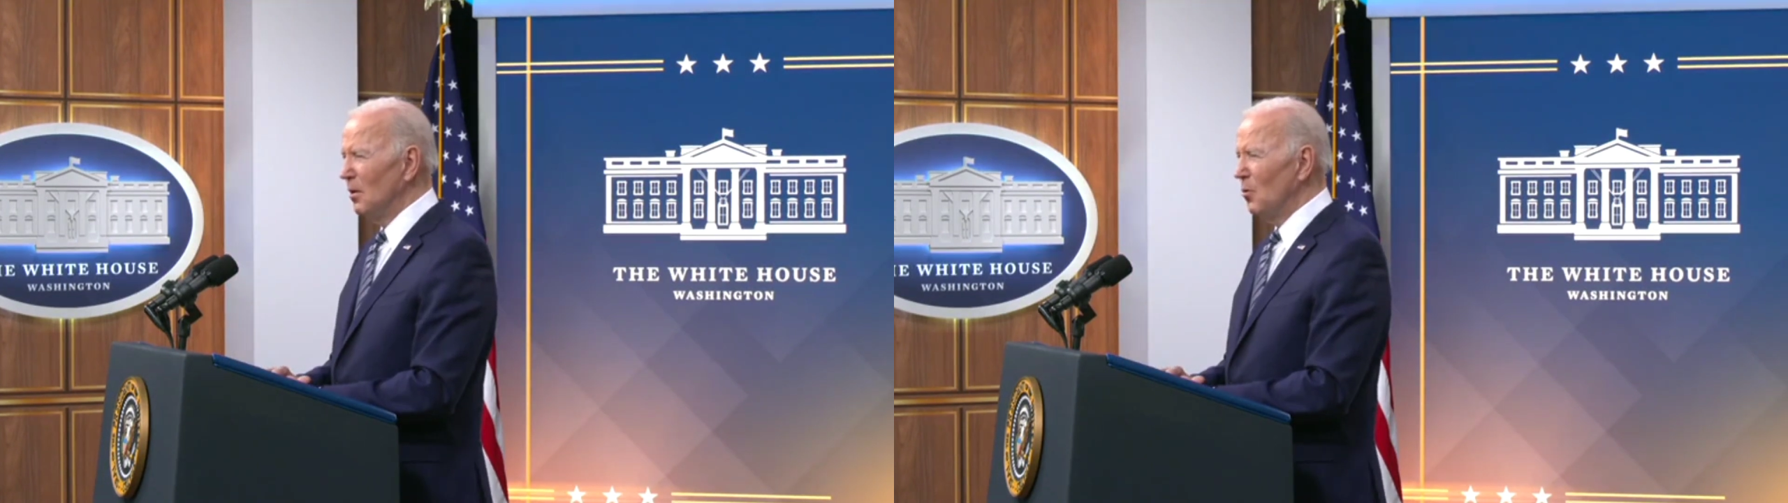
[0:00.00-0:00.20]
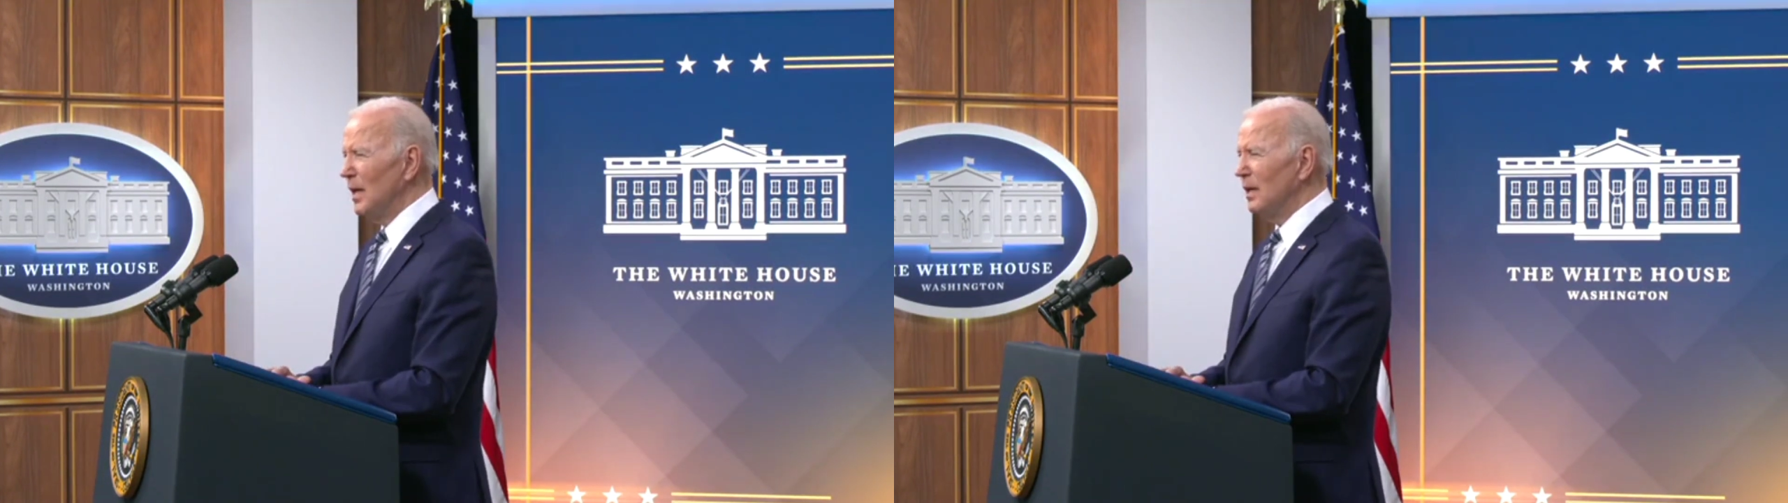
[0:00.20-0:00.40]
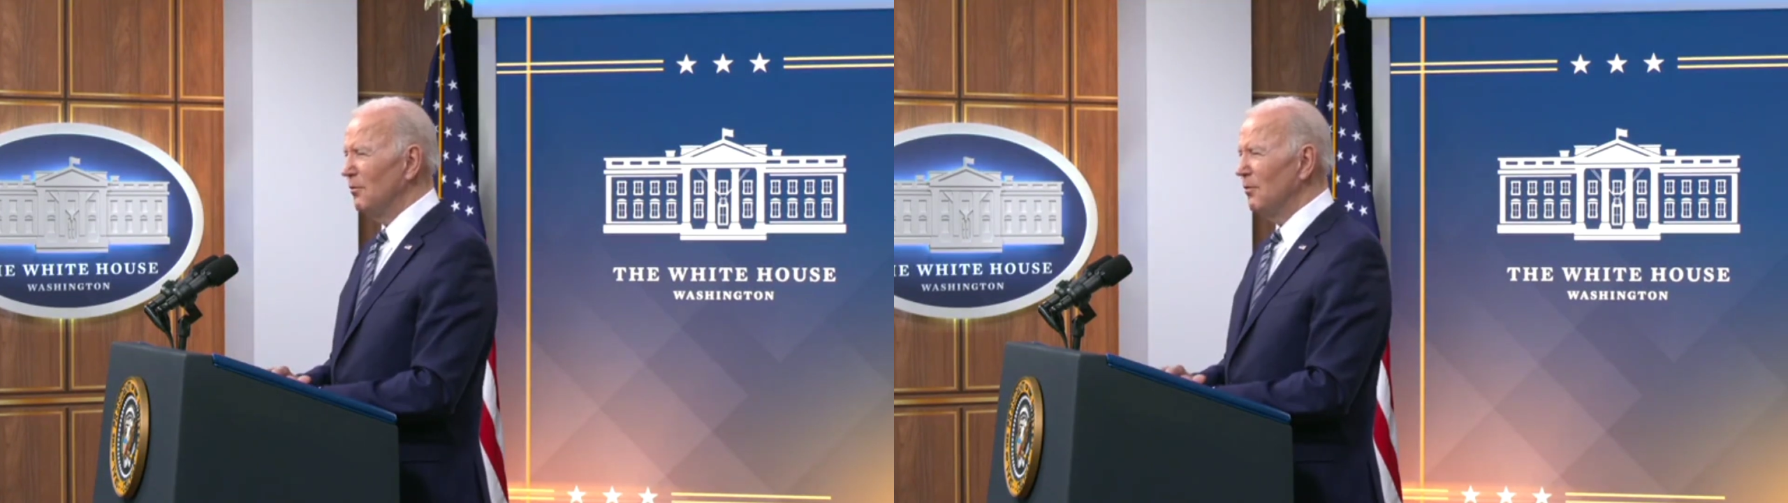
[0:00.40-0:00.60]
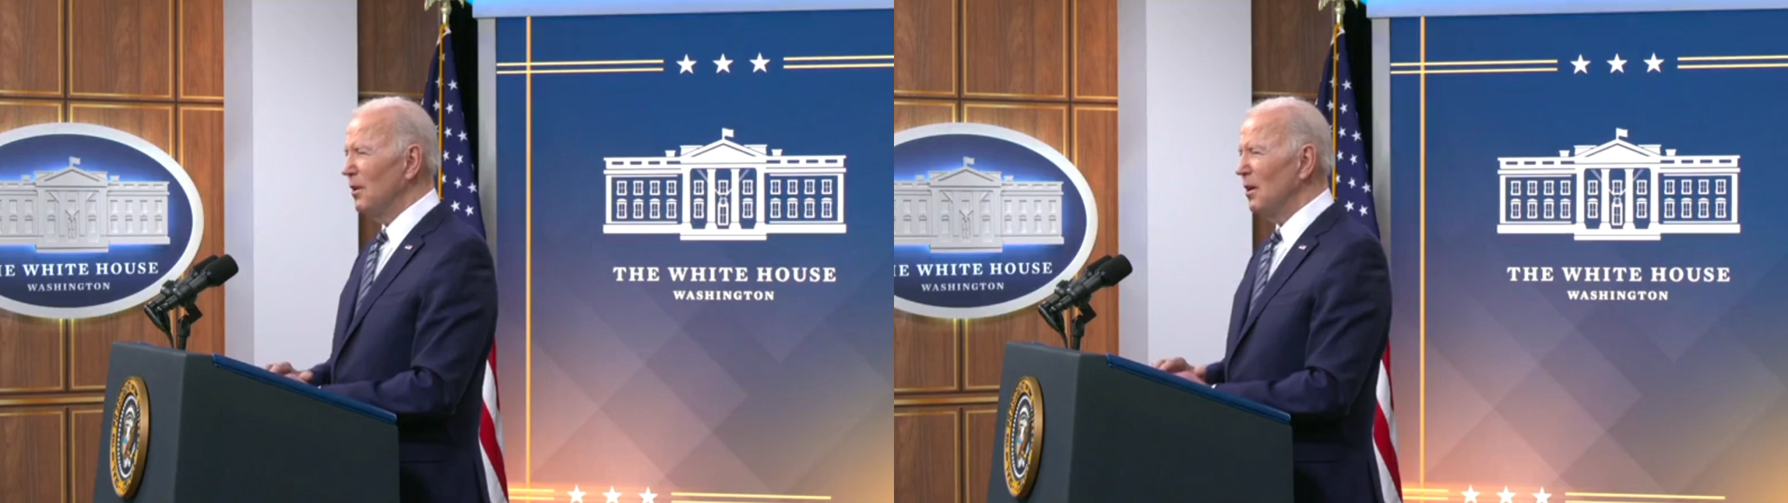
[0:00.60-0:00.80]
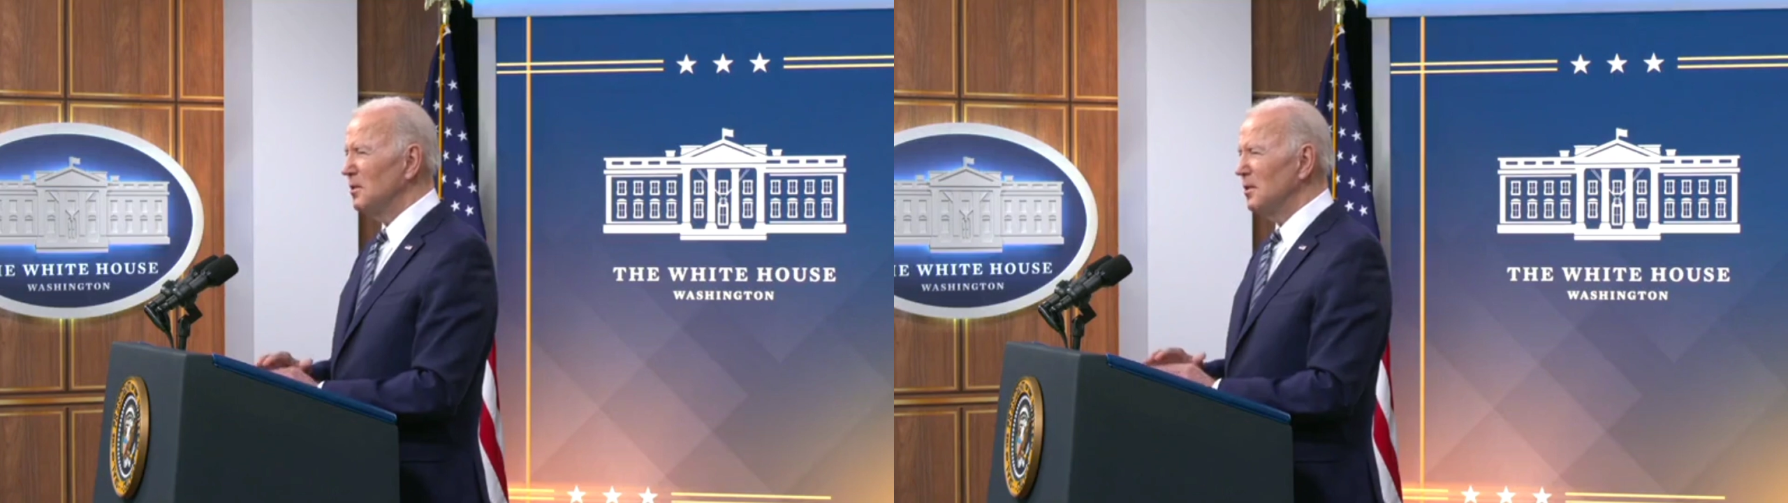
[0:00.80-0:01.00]
we can free
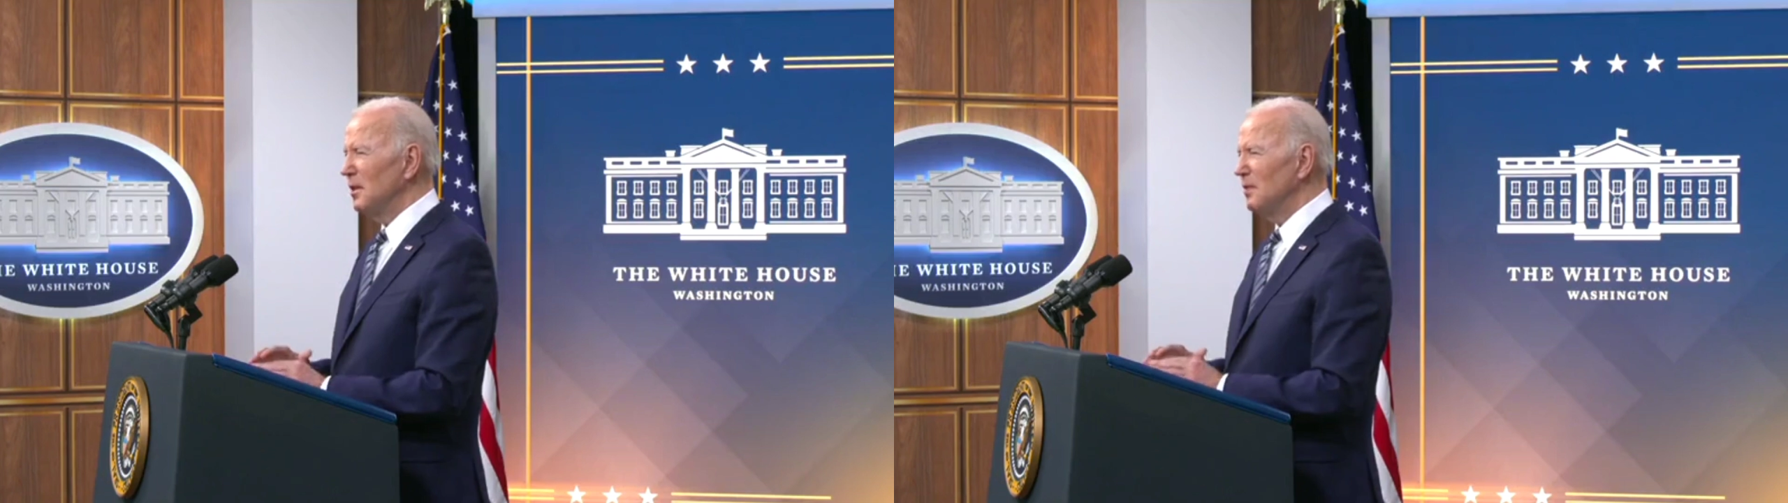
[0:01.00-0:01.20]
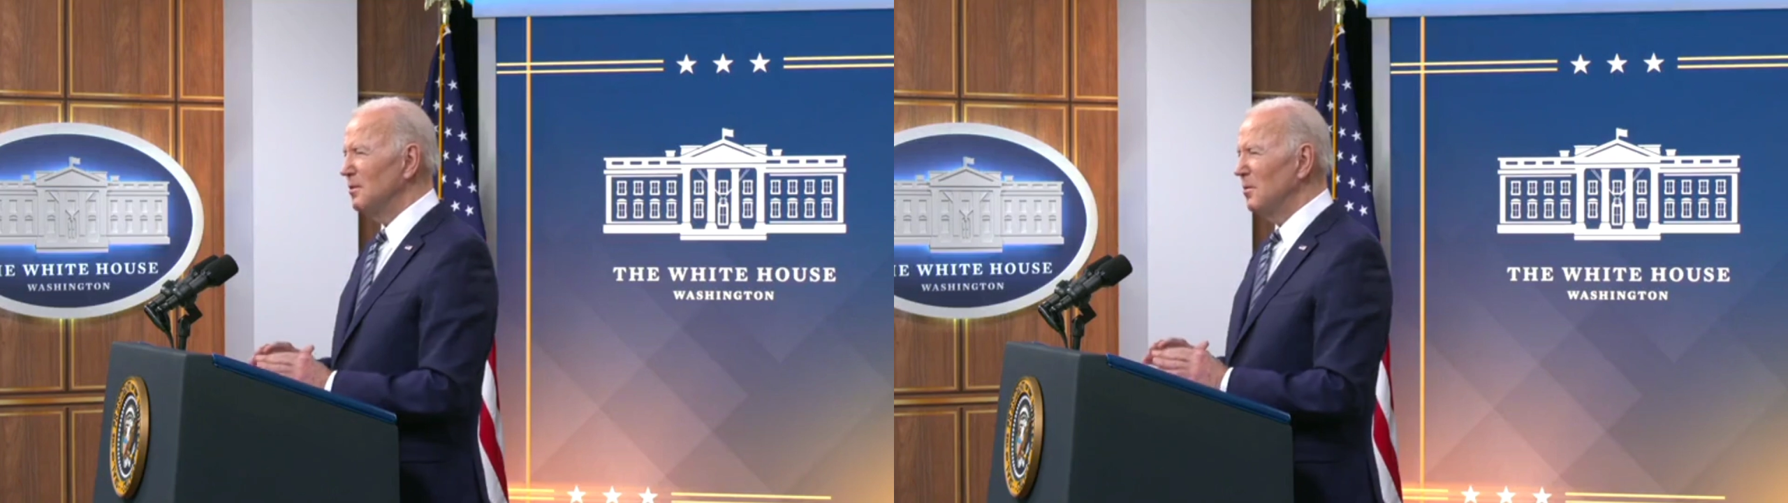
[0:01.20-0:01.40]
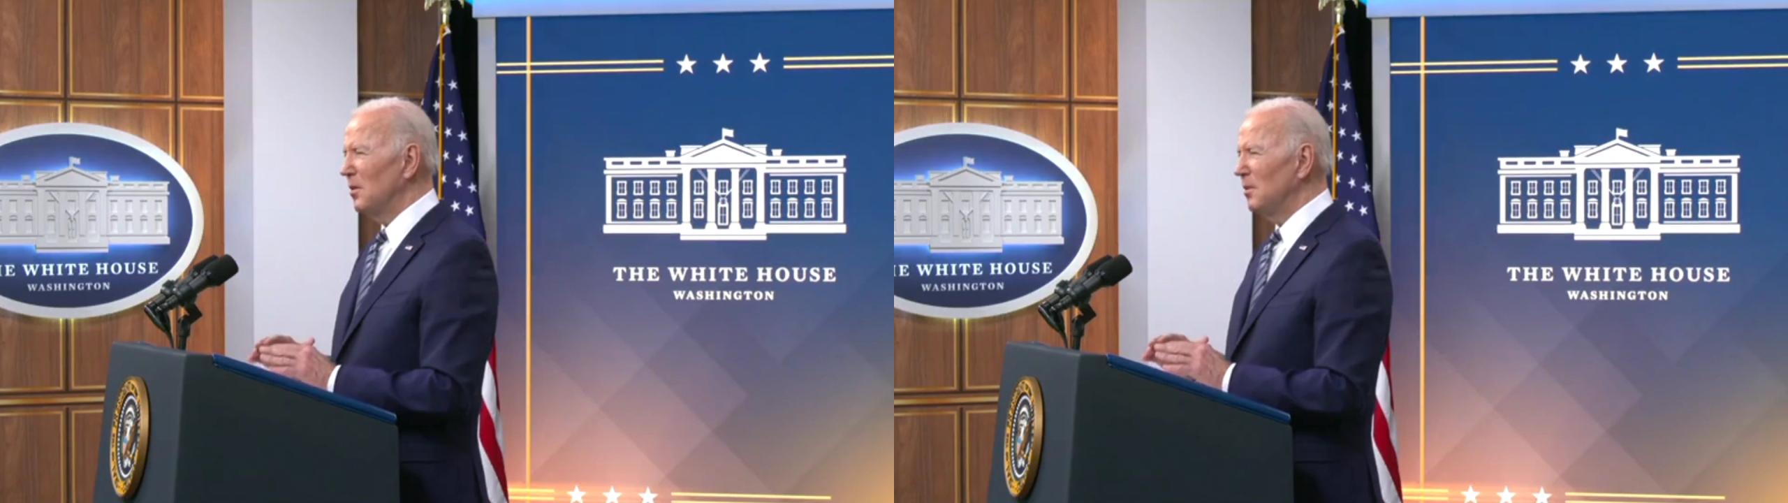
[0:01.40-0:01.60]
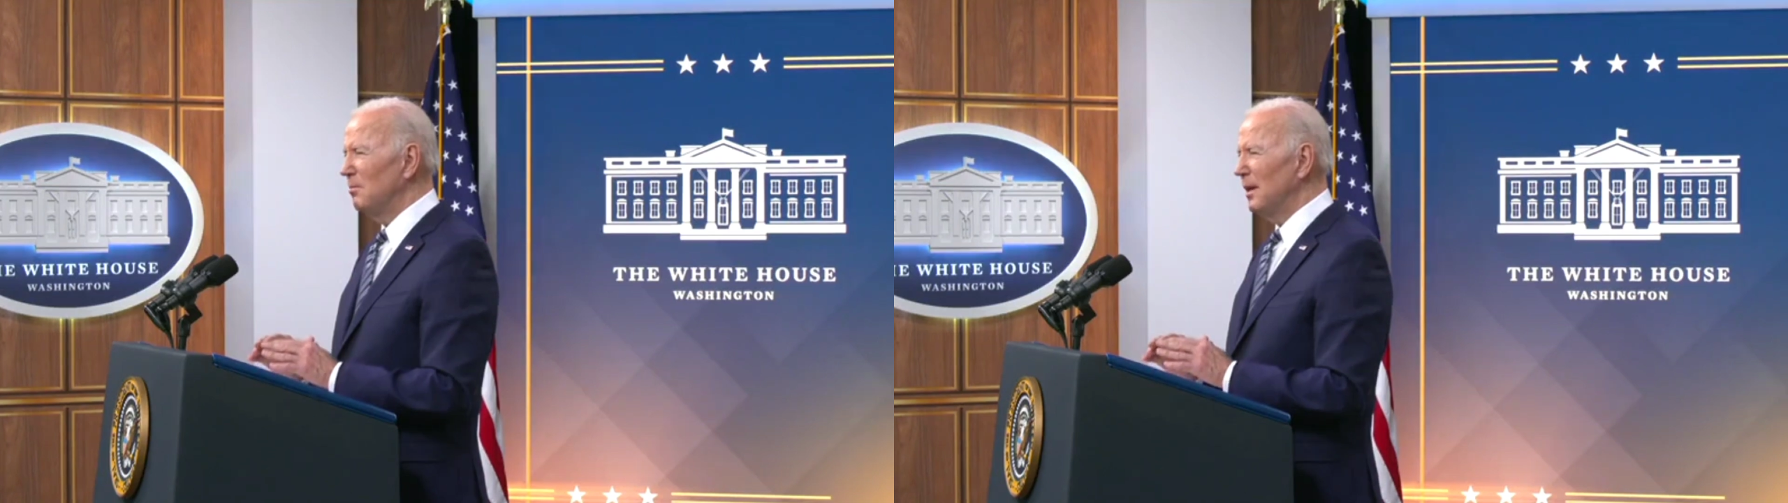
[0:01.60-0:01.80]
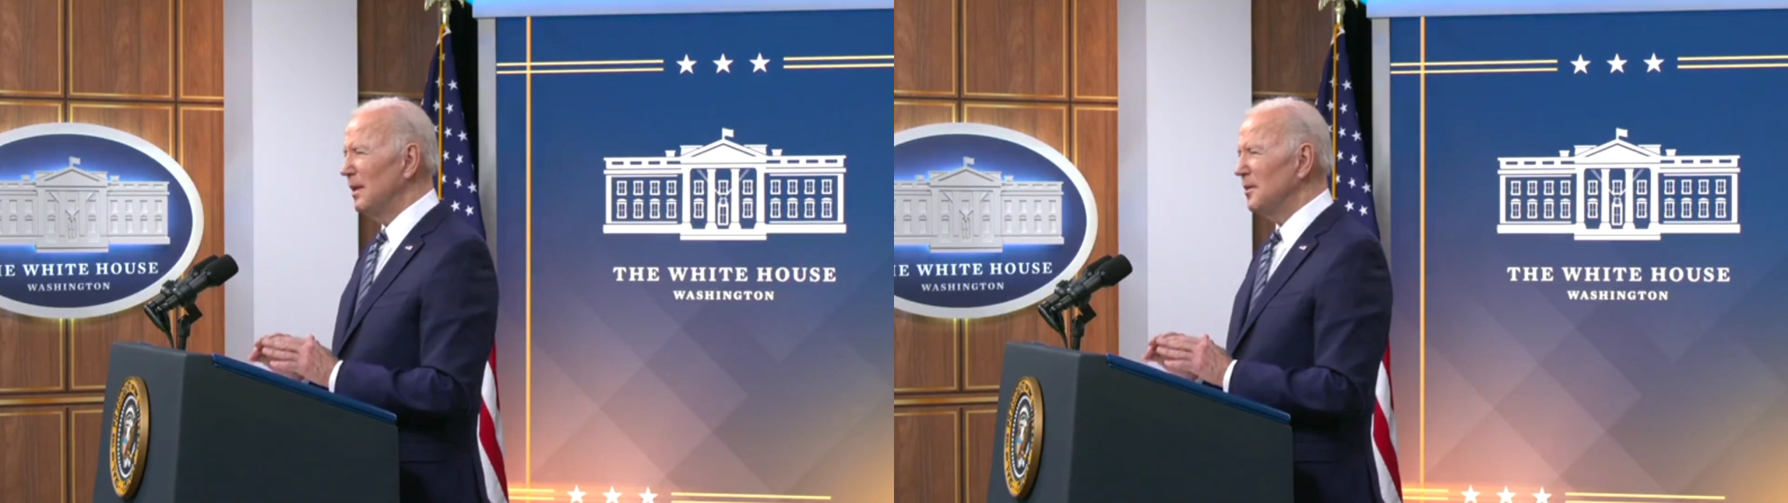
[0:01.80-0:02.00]
ourselves from our
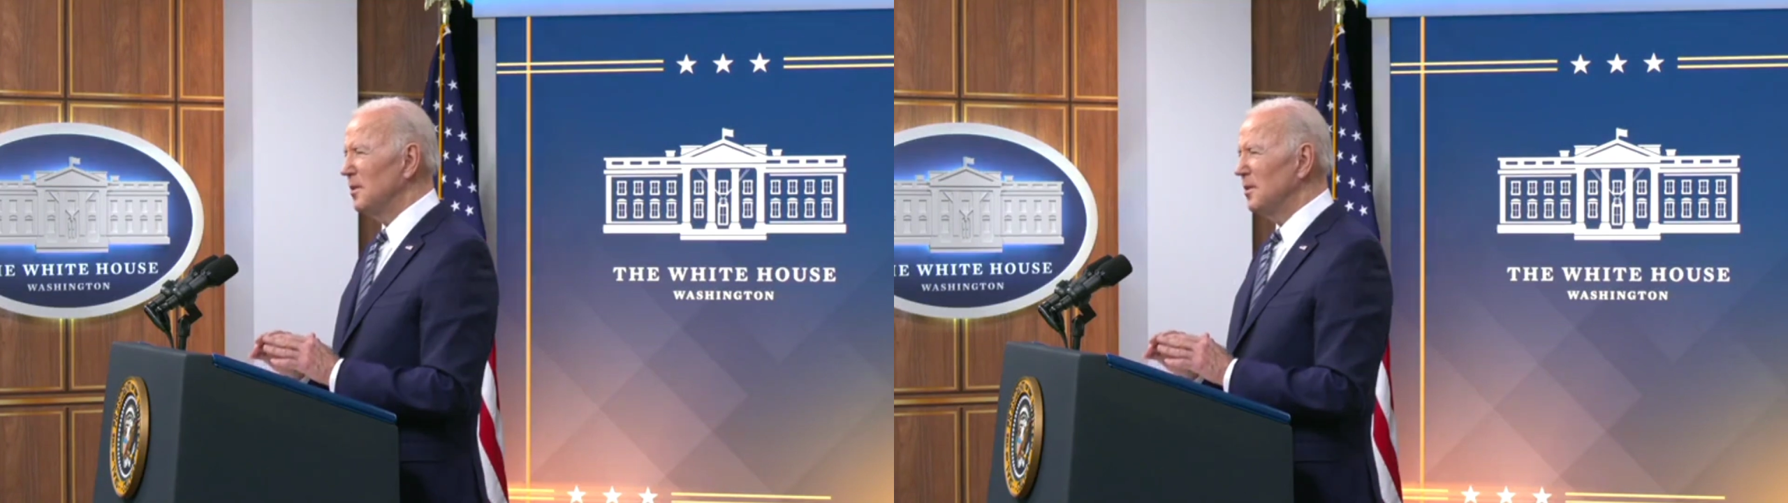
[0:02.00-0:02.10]
dependence